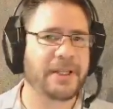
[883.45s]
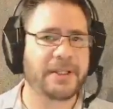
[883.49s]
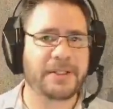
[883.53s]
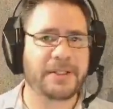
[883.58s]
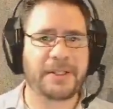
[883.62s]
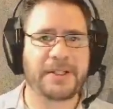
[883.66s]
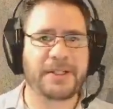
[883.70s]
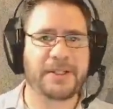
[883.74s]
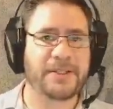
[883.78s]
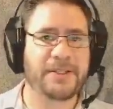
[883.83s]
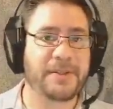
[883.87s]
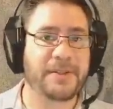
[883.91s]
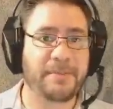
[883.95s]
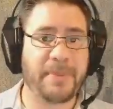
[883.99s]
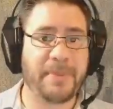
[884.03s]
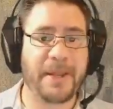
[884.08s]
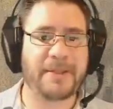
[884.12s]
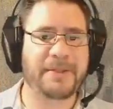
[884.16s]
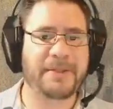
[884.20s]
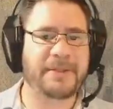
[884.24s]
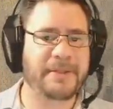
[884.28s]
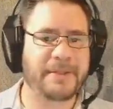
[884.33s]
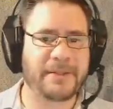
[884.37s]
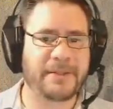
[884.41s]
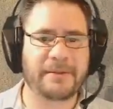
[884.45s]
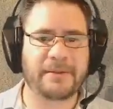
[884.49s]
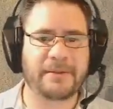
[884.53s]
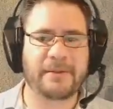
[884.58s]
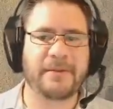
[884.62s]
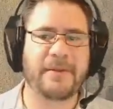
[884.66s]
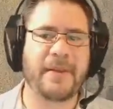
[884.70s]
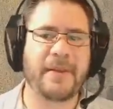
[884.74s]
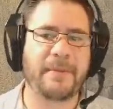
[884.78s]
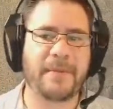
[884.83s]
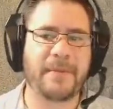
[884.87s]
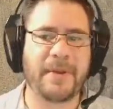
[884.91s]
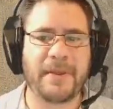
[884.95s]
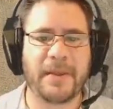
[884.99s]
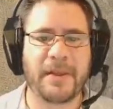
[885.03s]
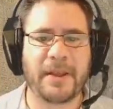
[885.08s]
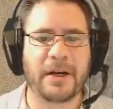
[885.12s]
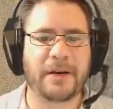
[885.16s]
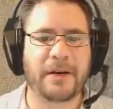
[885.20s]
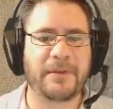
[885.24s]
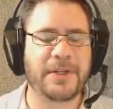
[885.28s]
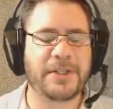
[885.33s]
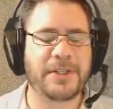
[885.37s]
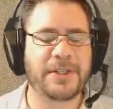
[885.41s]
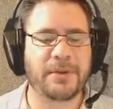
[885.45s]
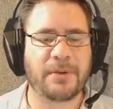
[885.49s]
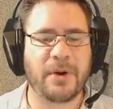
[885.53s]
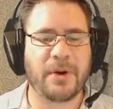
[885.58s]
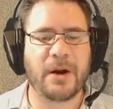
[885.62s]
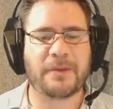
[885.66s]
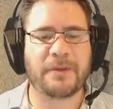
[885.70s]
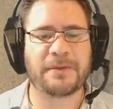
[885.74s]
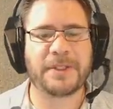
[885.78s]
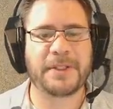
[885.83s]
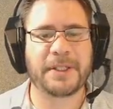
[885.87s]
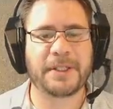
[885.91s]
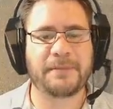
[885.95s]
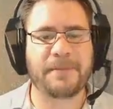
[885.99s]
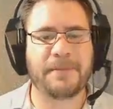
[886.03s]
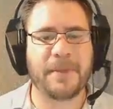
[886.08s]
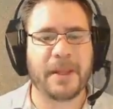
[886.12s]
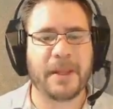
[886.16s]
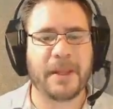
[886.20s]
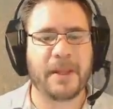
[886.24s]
to dispense them in there every so often.